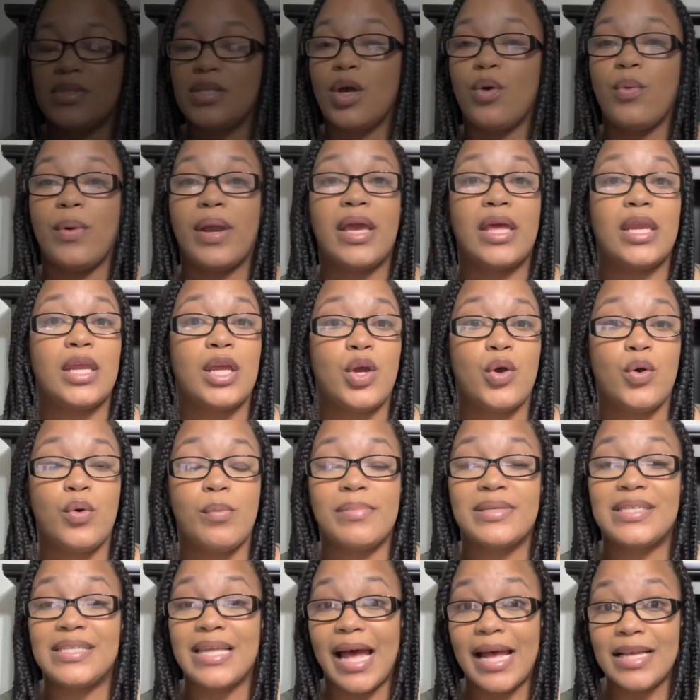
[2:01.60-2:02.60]
So anywho,
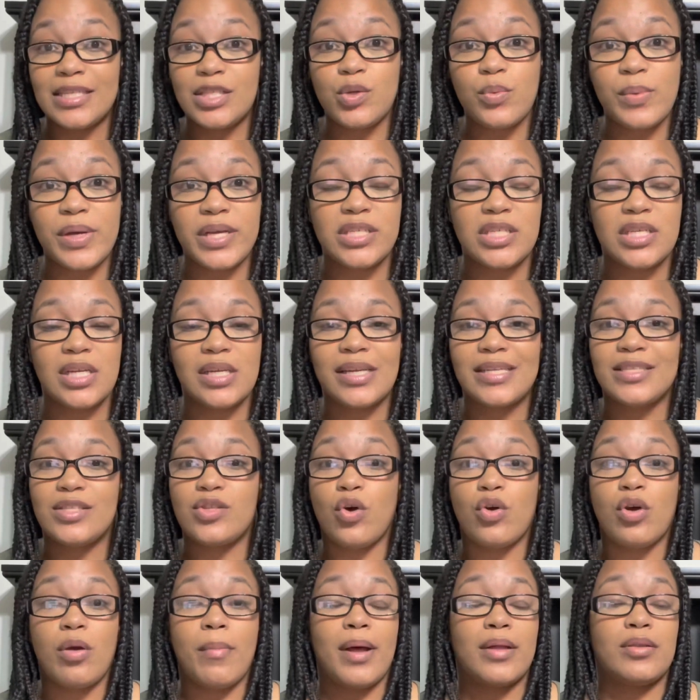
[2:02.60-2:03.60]
besides tuition, let's
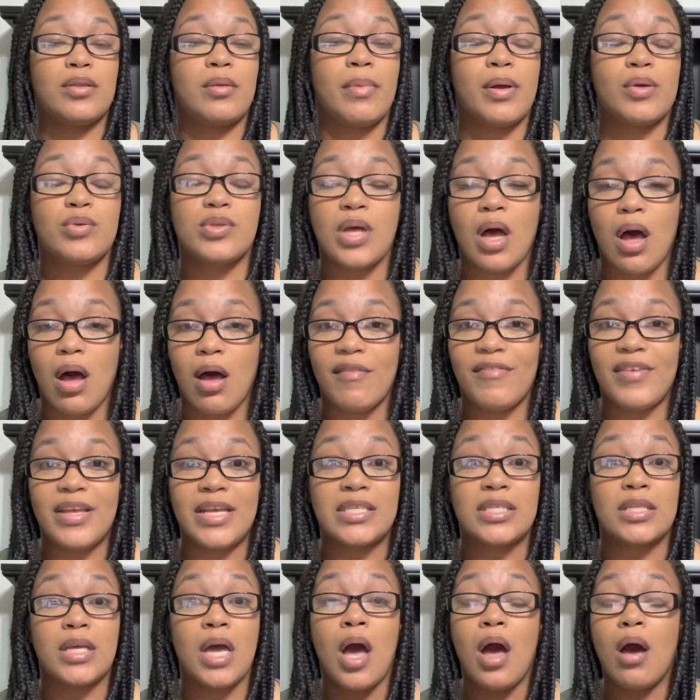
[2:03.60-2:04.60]
talk about the most
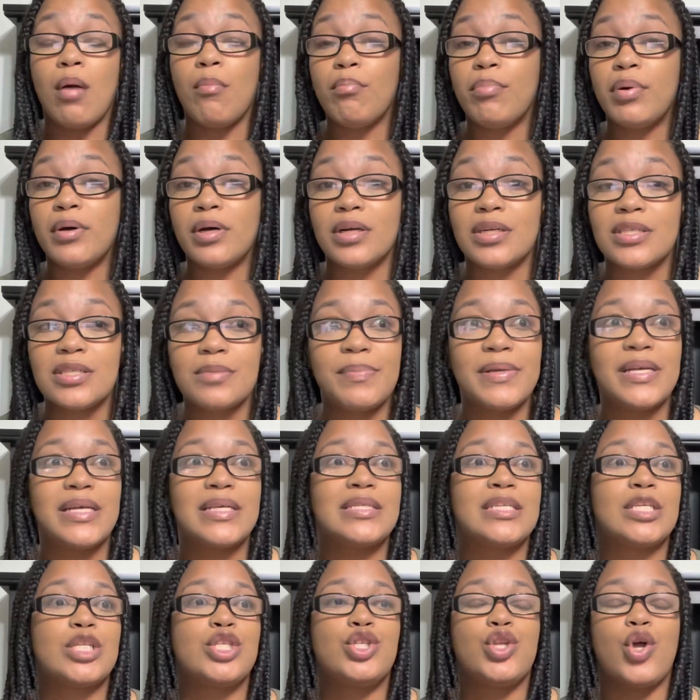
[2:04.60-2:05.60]
obvious, books,
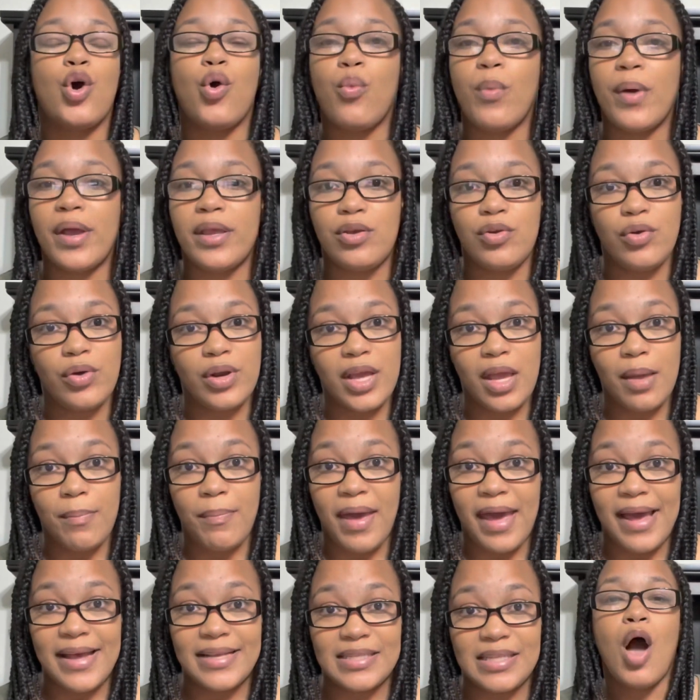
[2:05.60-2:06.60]
because there's no way you're gonna get
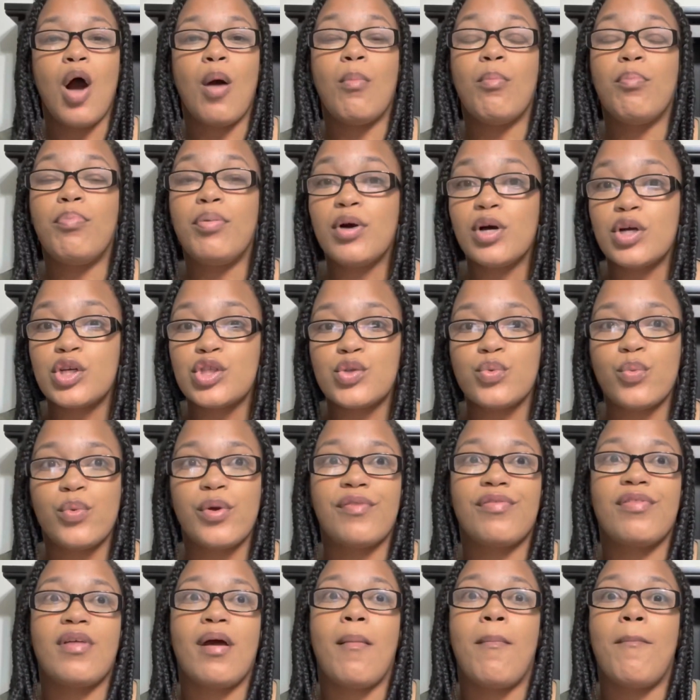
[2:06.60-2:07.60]
past that. Books were
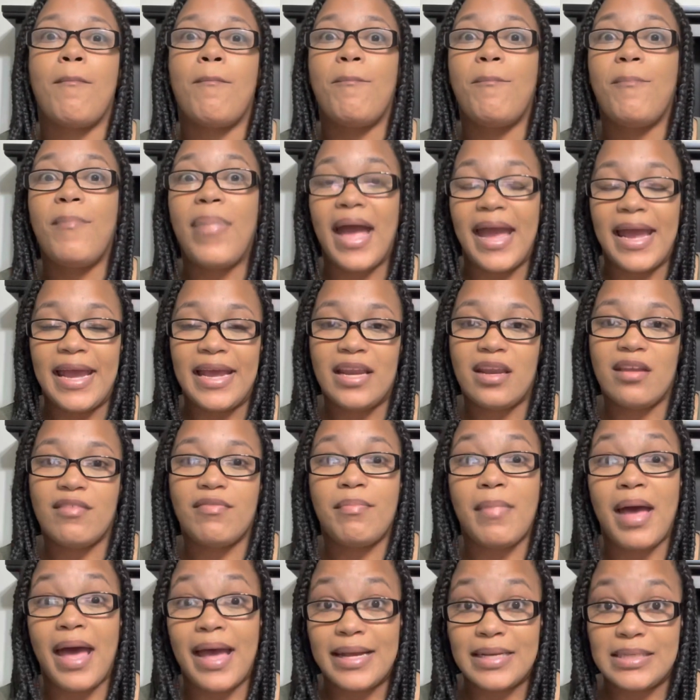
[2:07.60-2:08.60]
the bane of
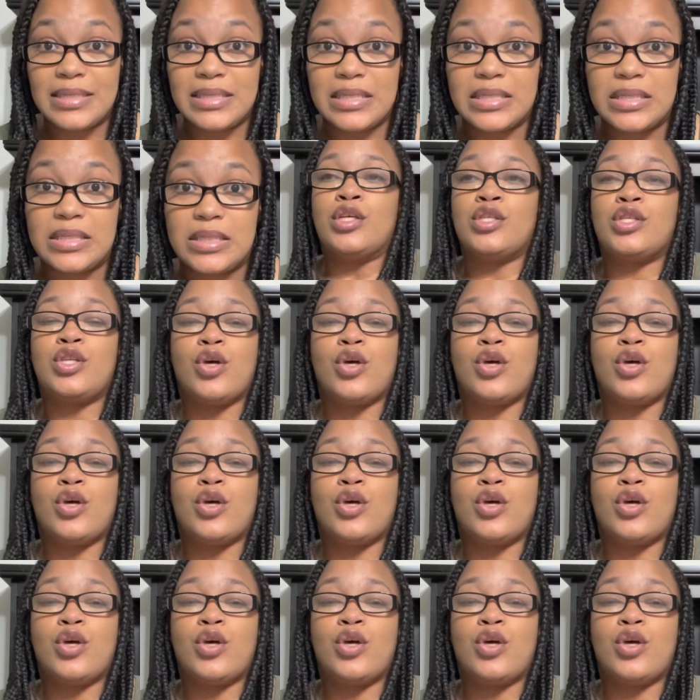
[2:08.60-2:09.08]
my existence.